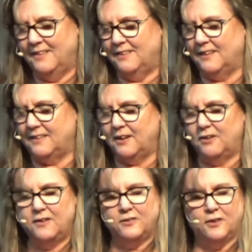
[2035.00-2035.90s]
that there
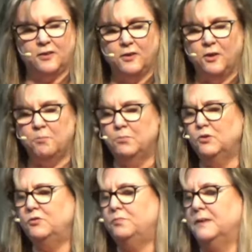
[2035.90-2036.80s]
is a
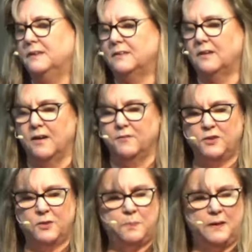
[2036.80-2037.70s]
movement of
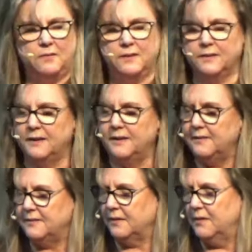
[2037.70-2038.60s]
spirit. It
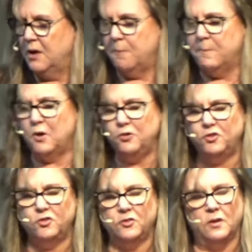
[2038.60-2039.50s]
is the
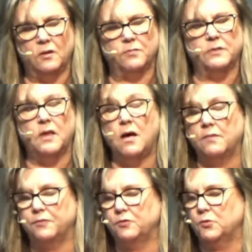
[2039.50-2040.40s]
motion of
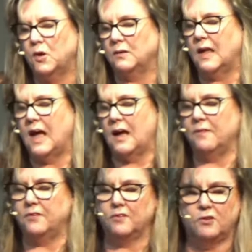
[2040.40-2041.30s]
love through our
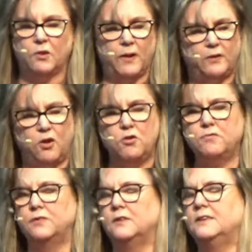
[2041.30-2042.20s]
lives. And so I know
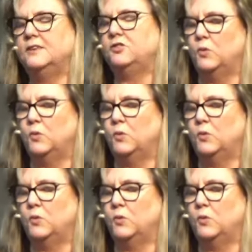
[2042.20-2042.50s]
for each